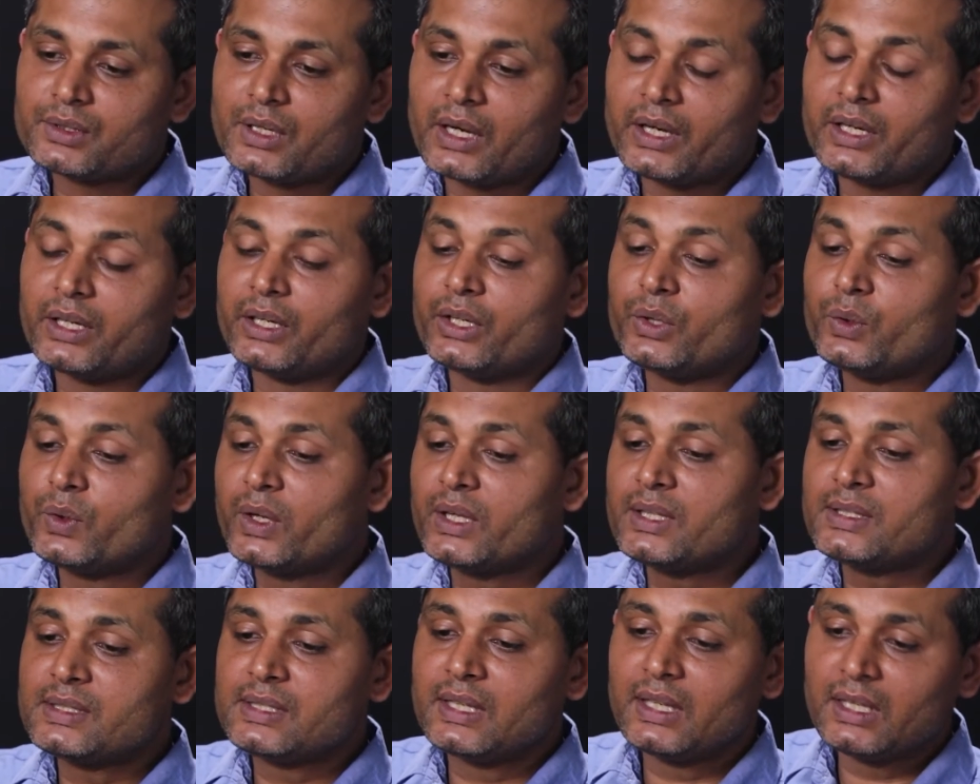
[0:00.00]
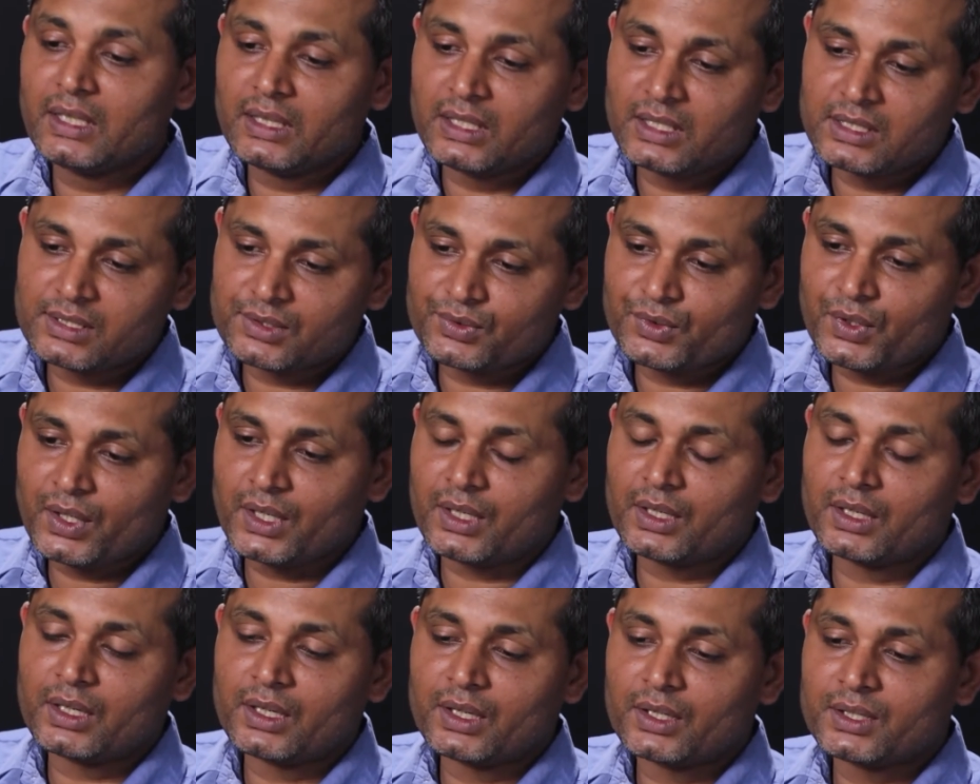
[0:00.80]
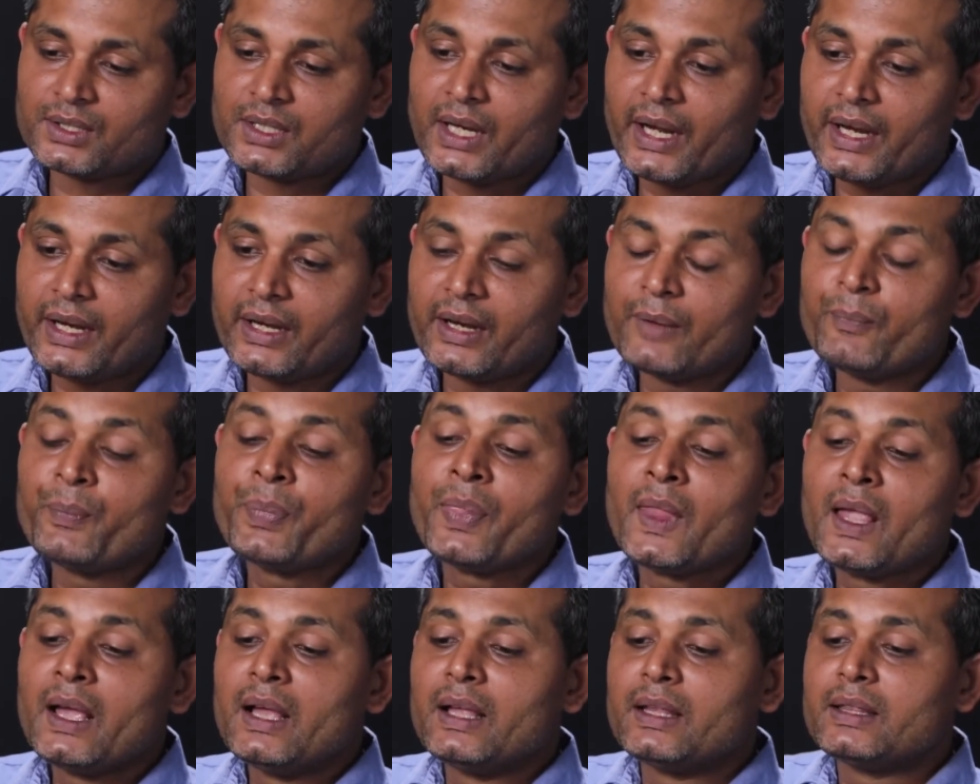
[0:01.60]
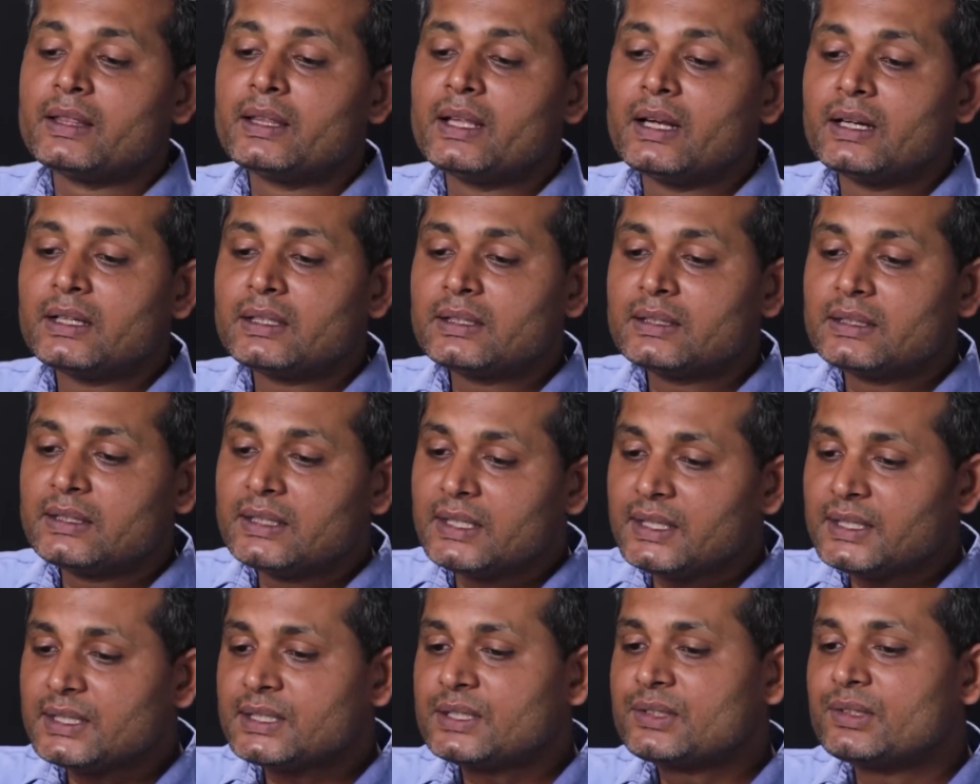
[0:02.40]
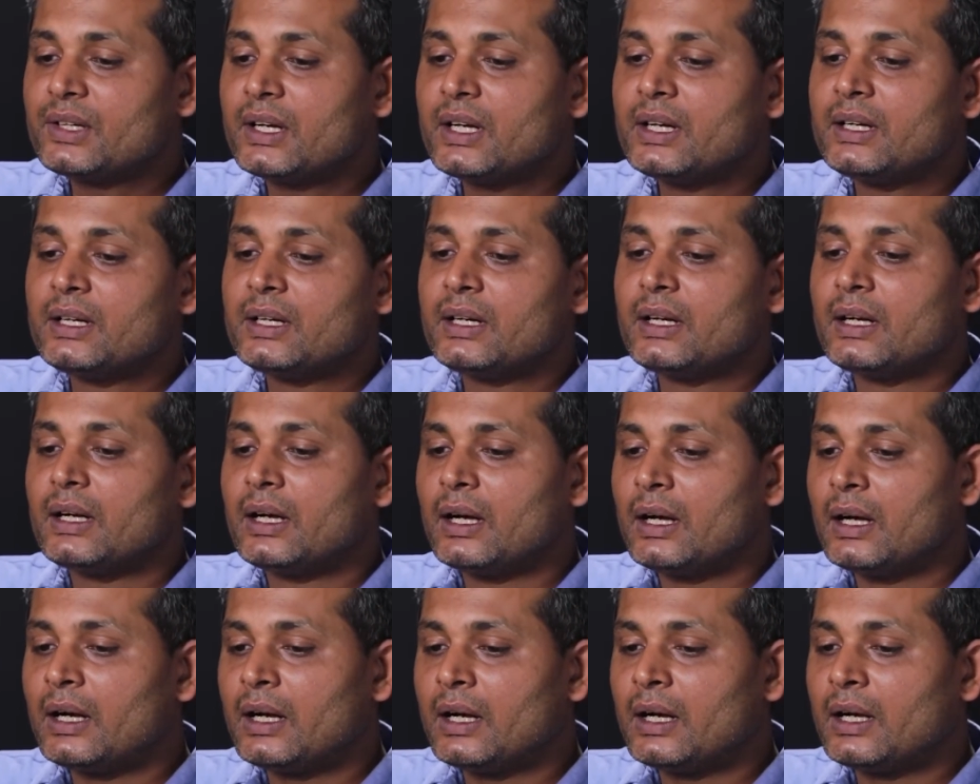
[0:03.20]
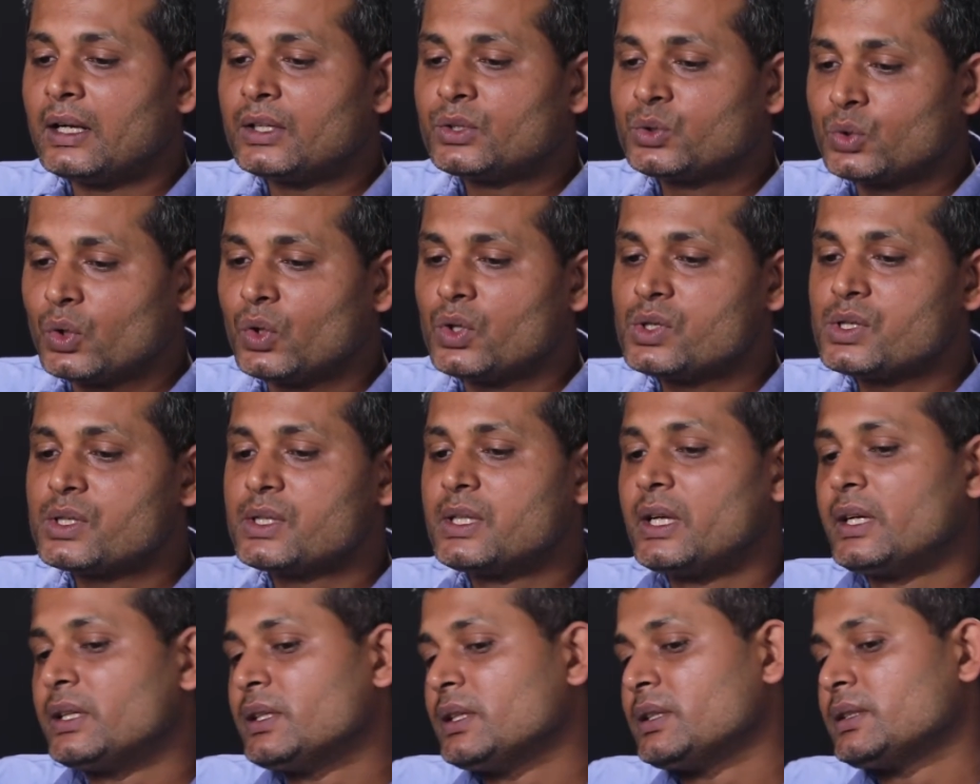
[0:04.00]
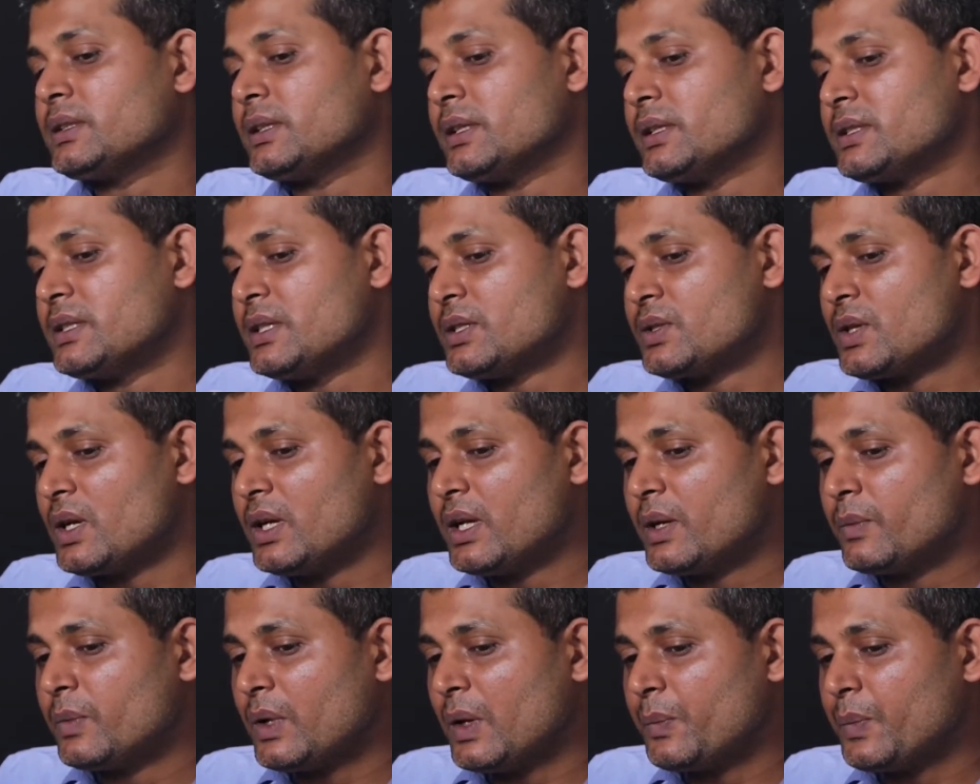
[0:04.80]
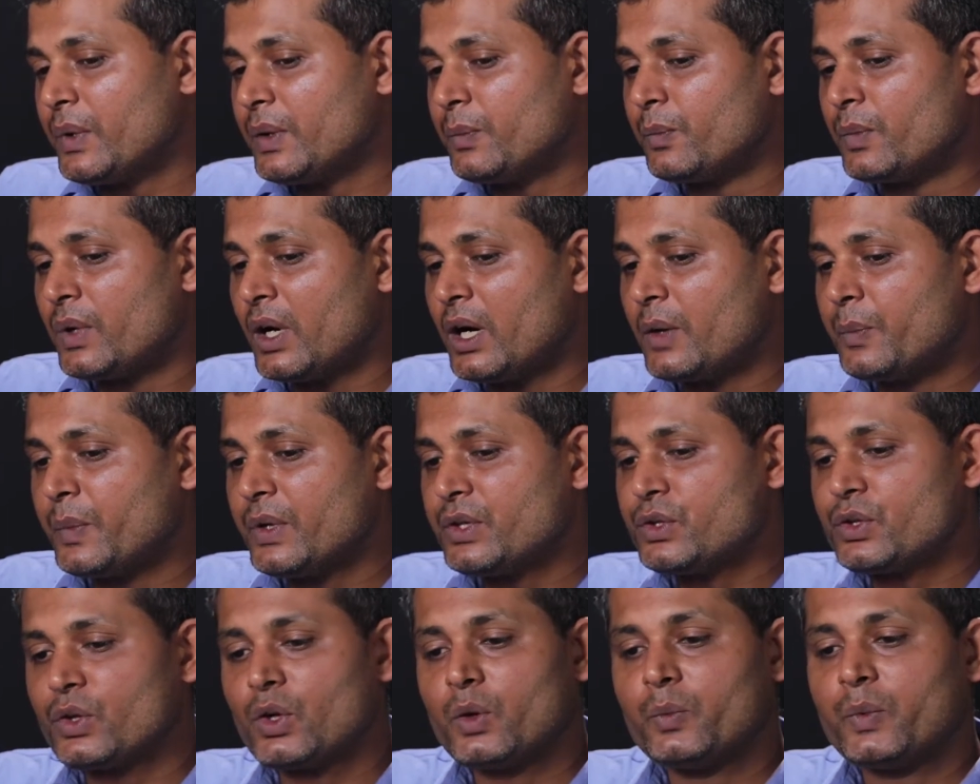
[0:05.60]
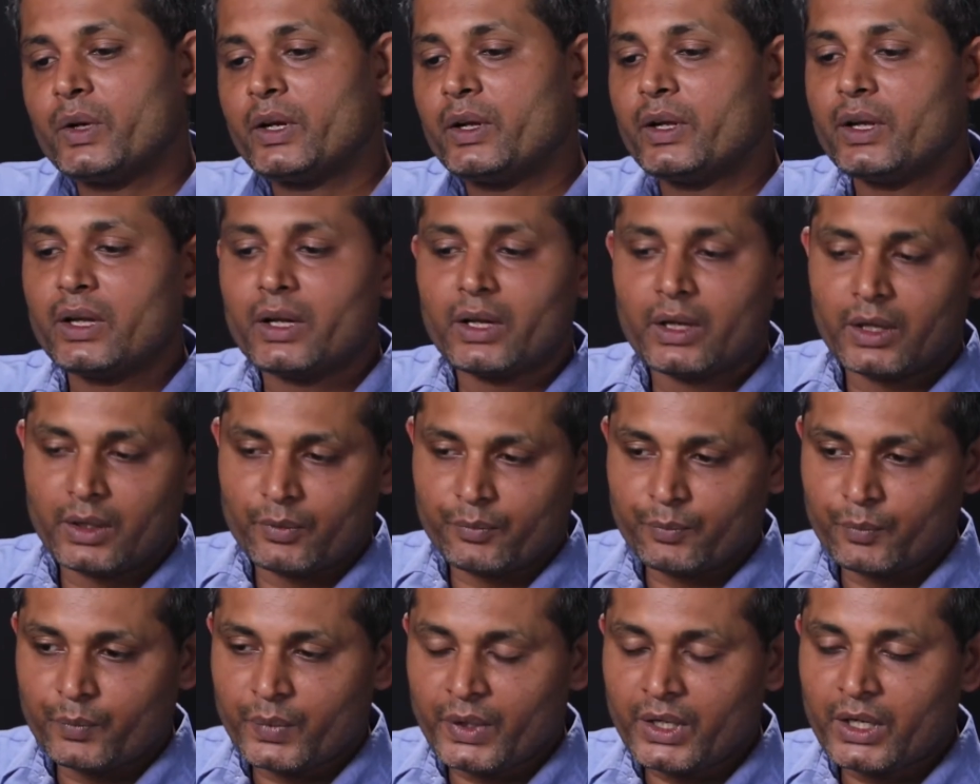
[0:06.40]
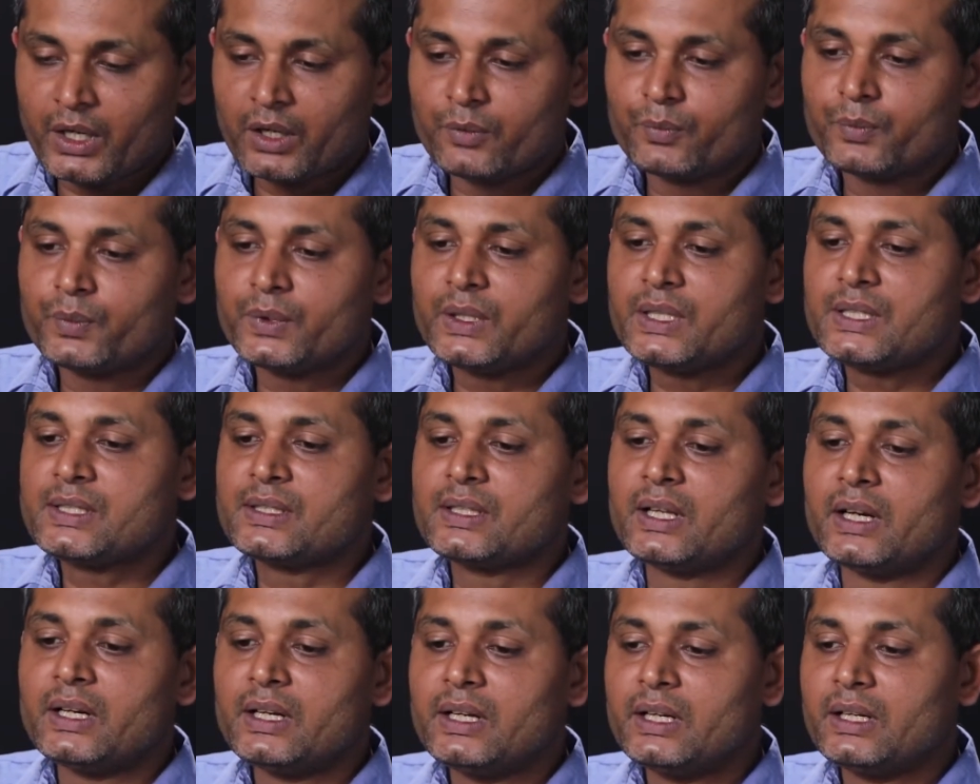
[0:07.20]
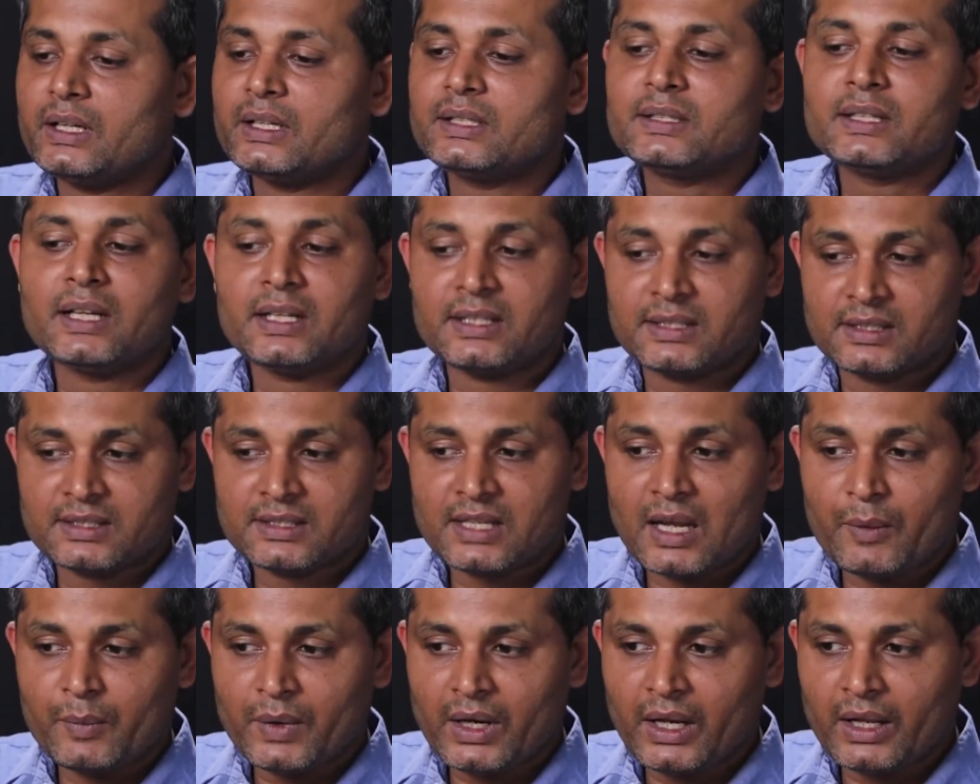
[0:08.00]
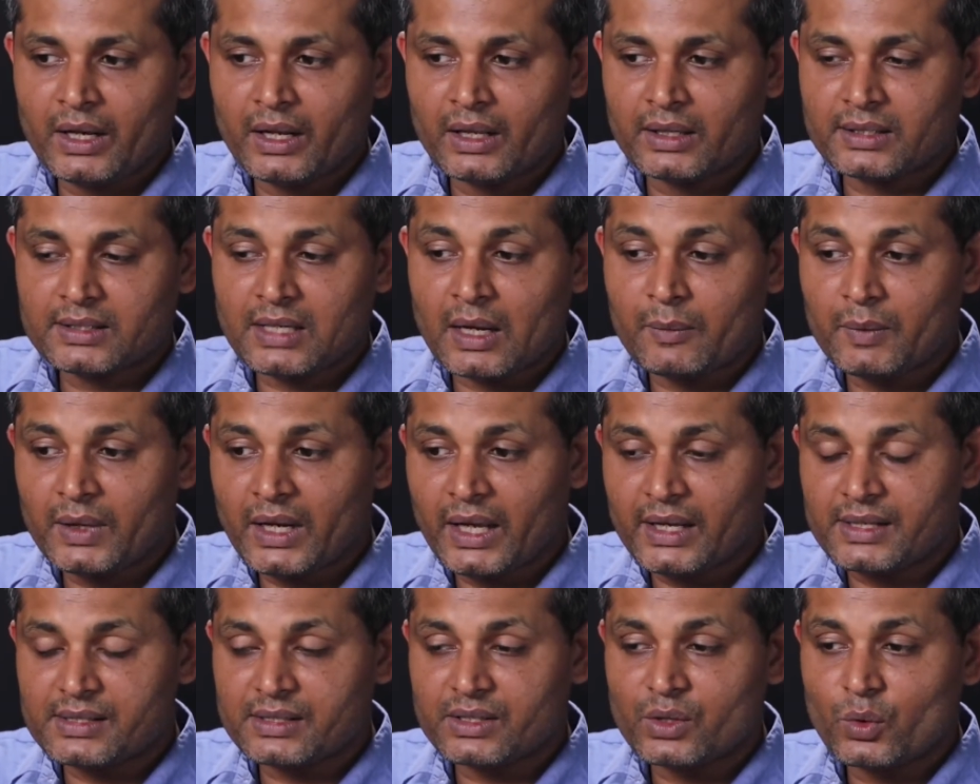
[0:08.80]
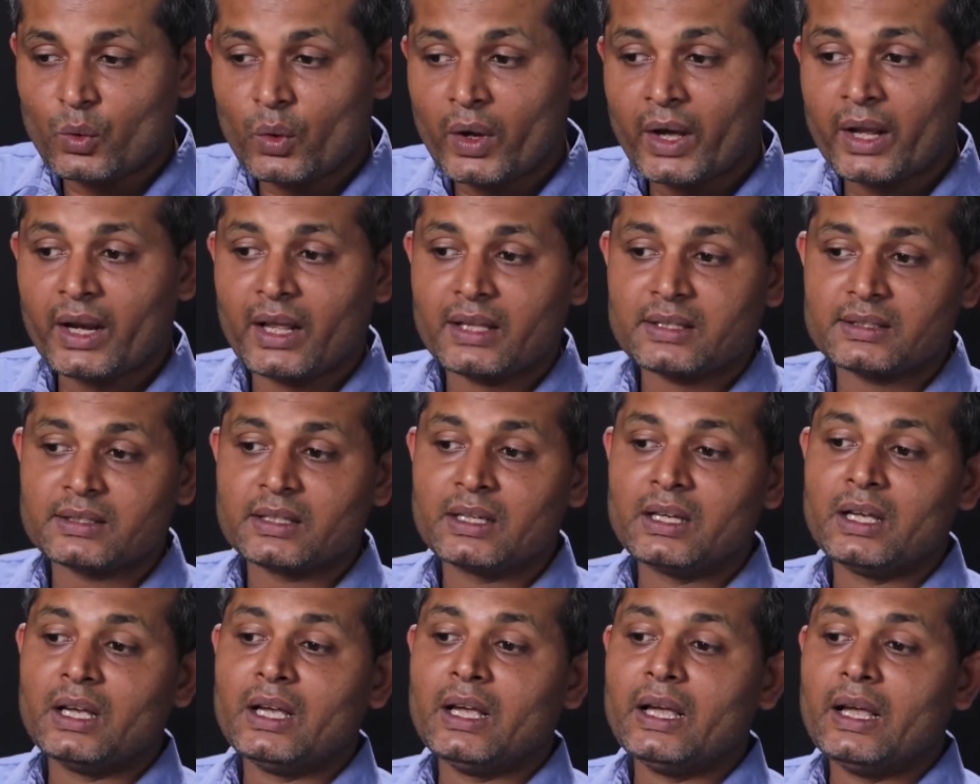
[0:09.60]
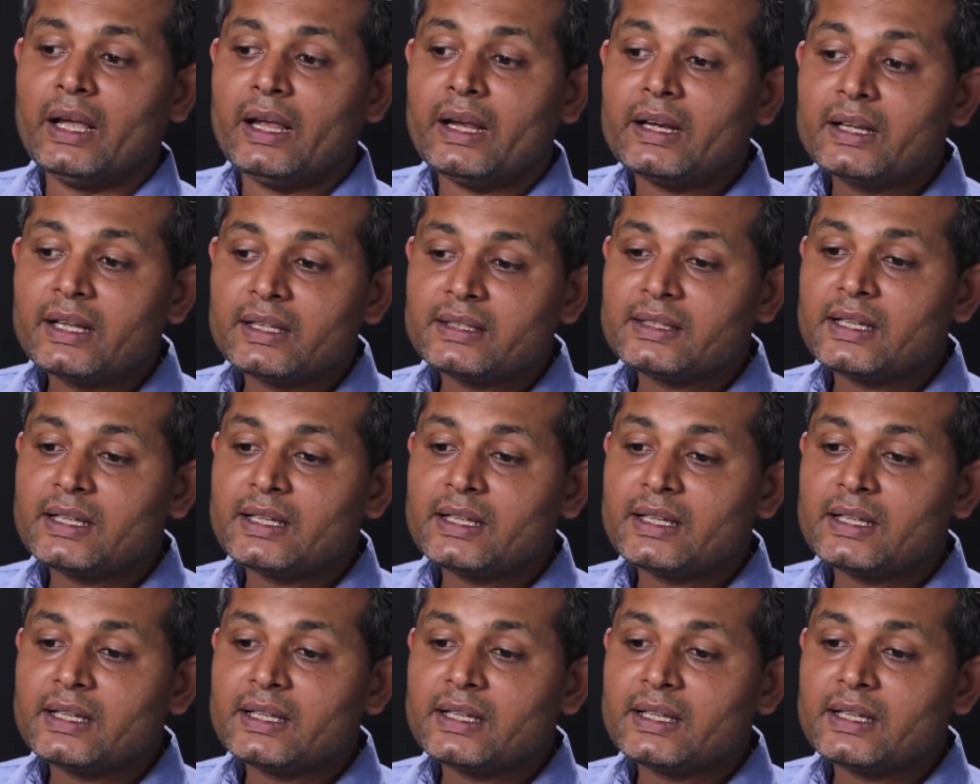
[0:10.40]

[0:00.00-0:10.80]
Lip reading: And you can see in this slide that this trend shows that the systolic blood pressure over a period of these 30 years has stabilized, whereas it has